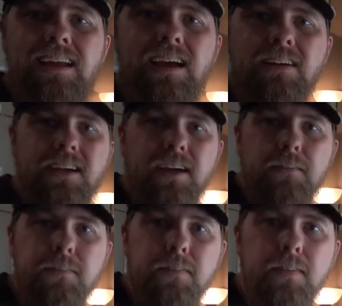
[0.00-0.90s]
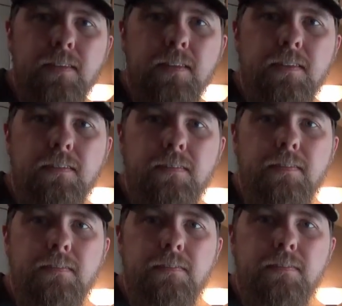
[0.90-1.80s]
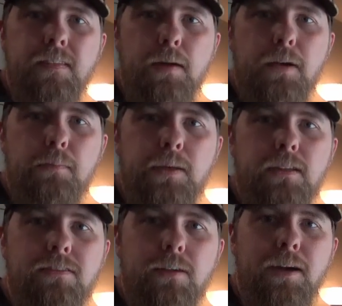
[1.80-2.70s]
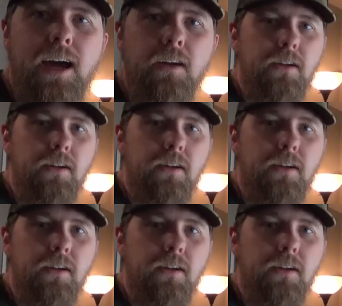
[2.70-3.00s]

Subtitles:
Okay. That might be in the frame. I don't